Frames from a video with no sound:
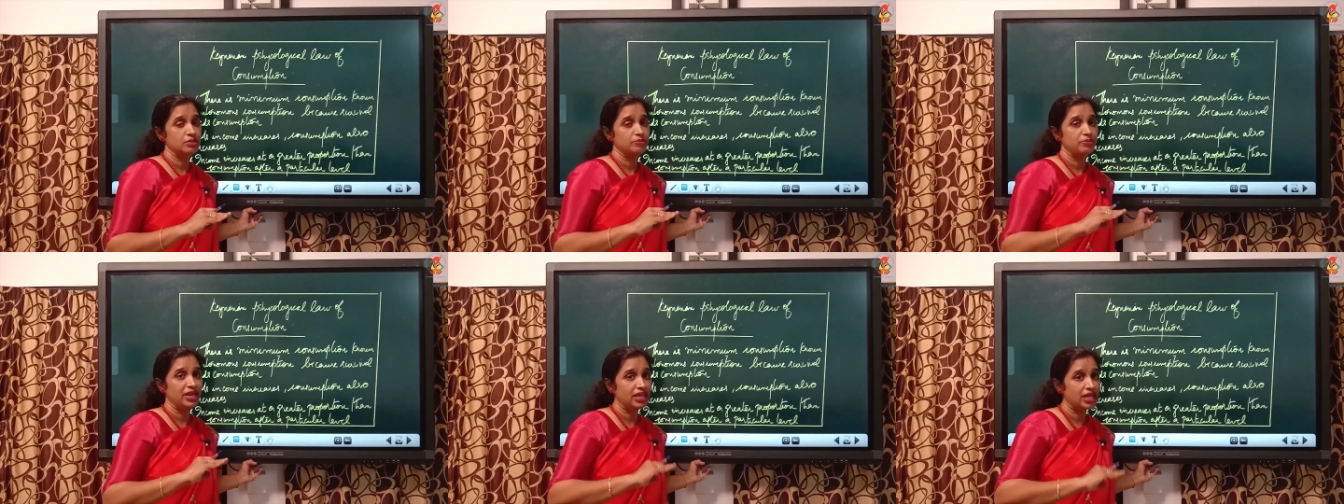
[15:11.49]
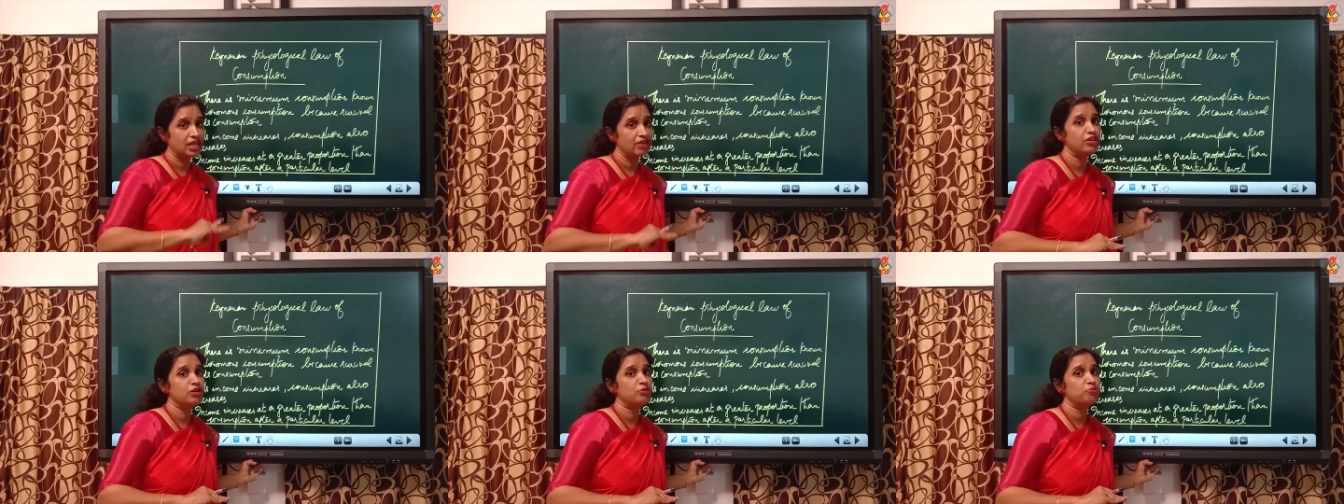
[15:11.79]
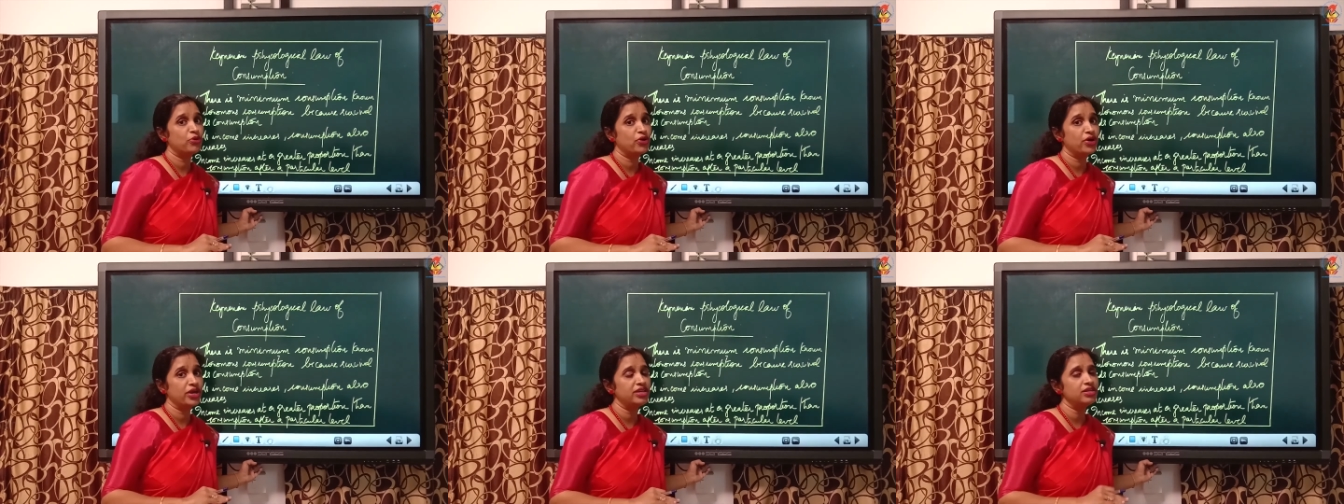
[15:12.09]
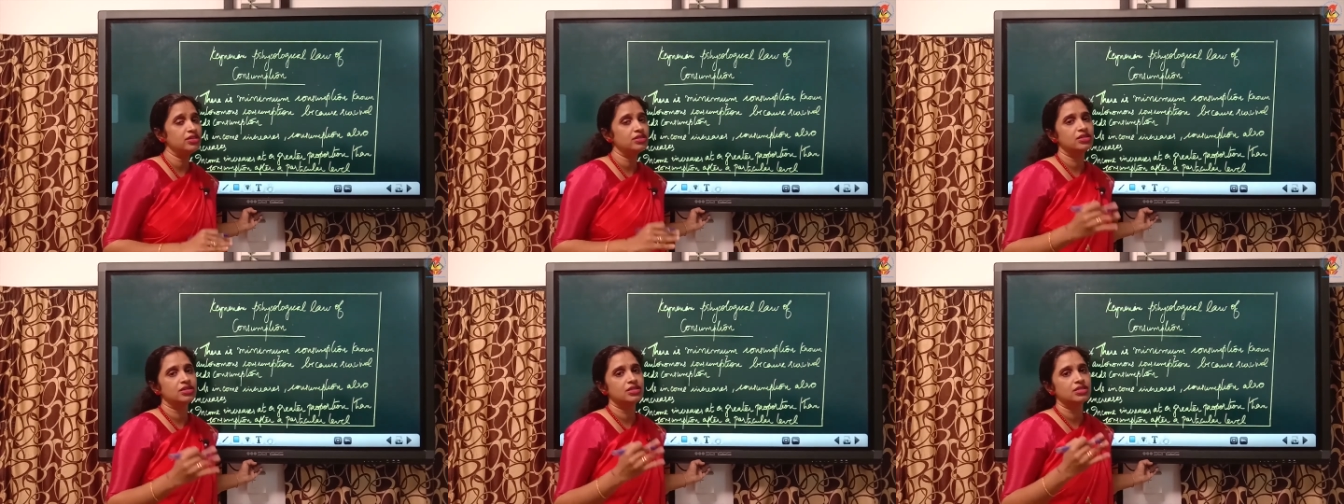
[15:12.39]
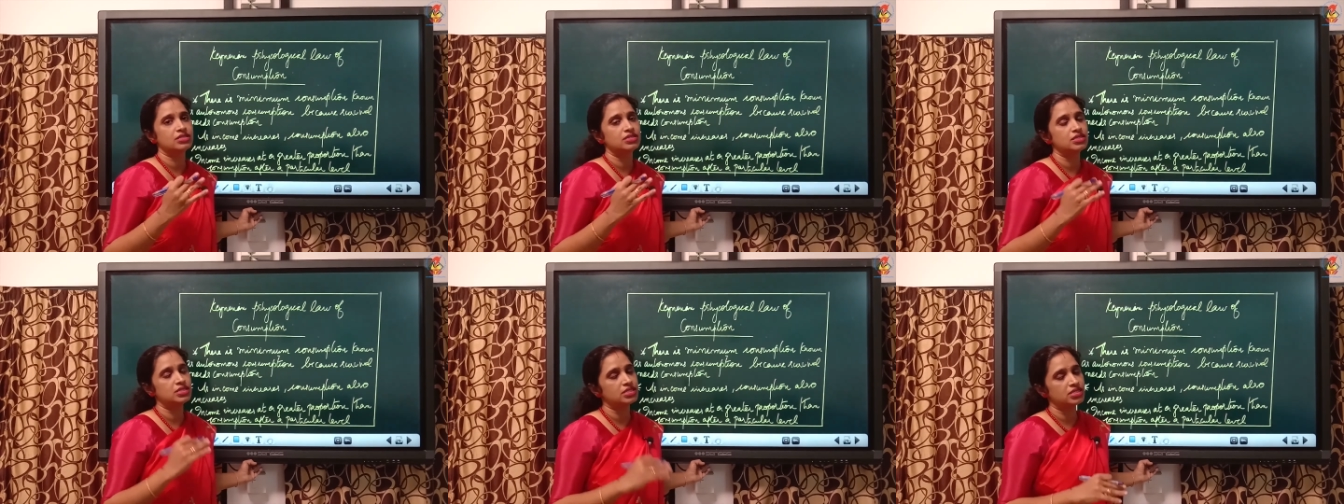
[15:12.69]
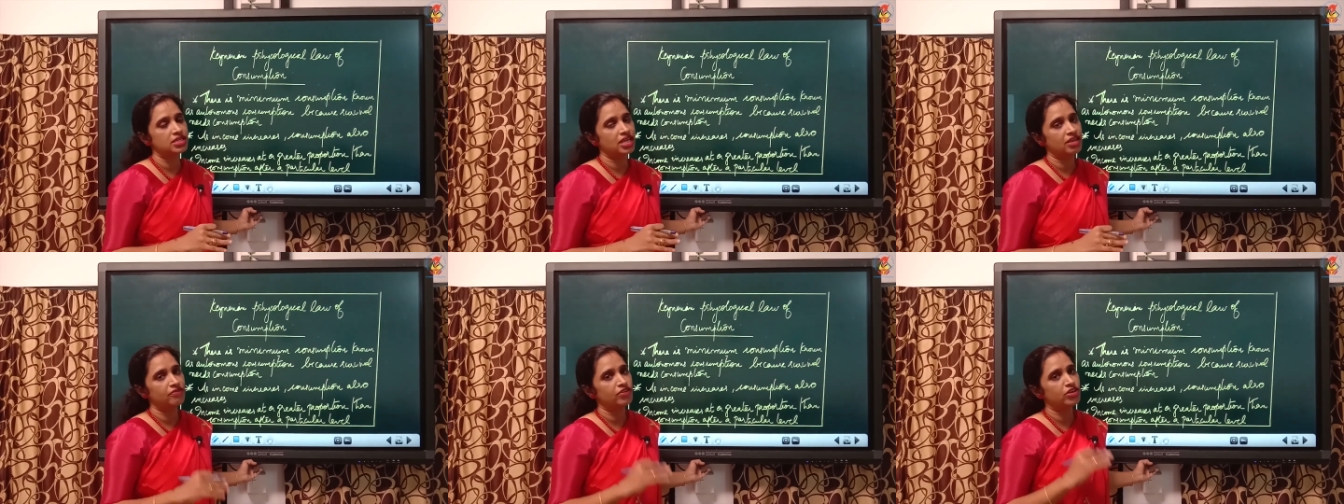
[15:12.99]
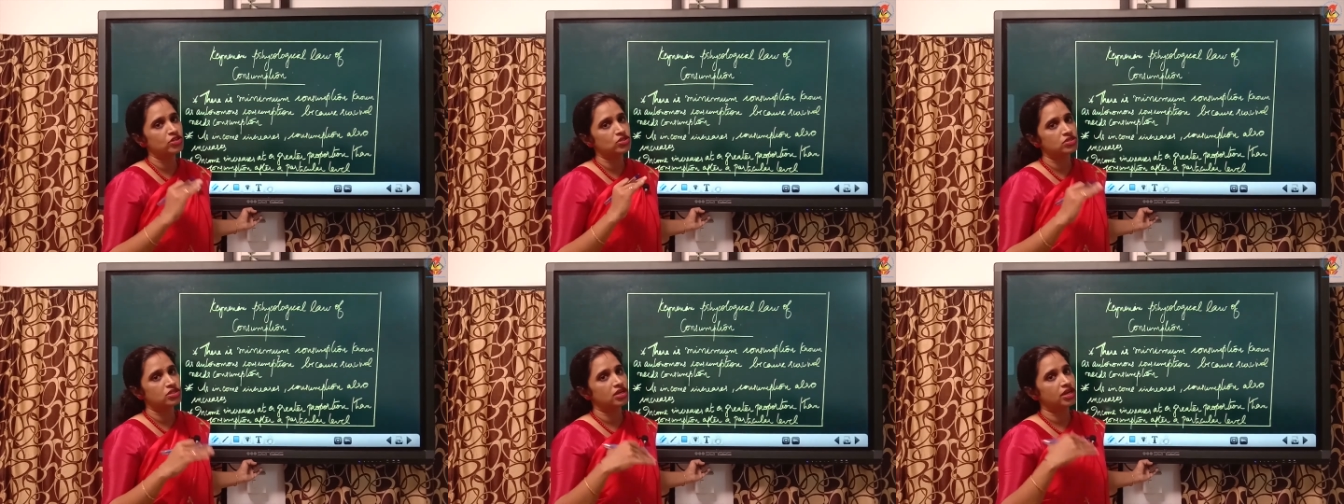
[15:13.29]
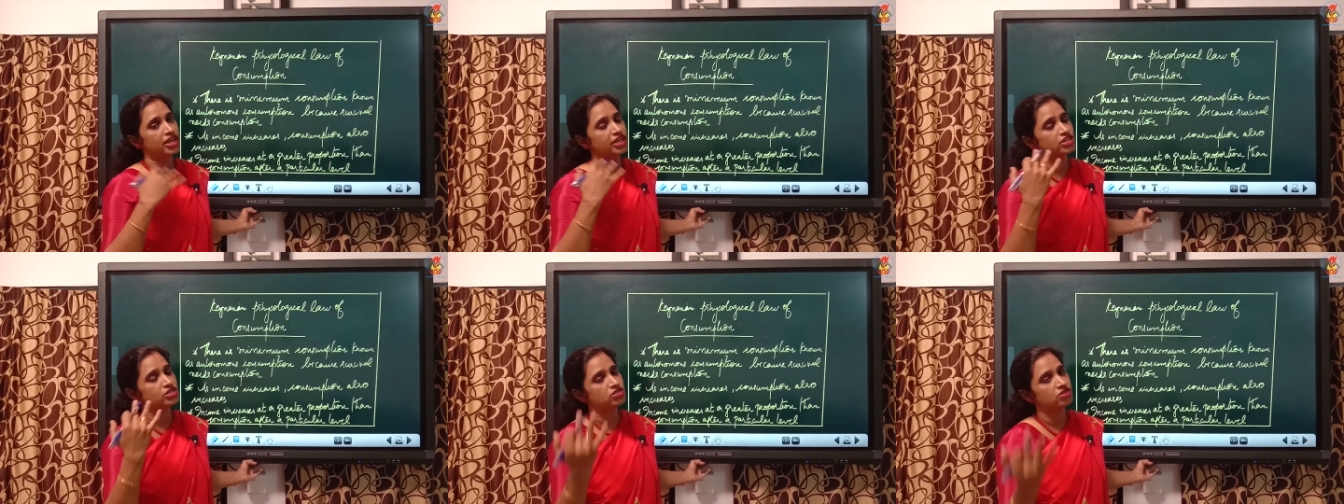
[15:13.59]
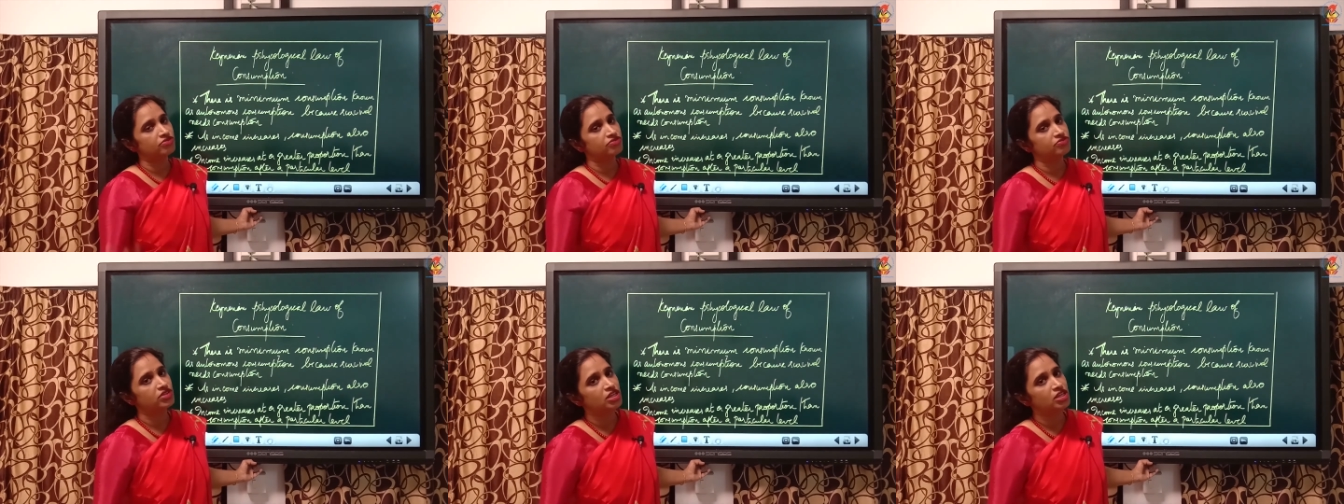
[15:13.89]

break even point there is dissaving to the right of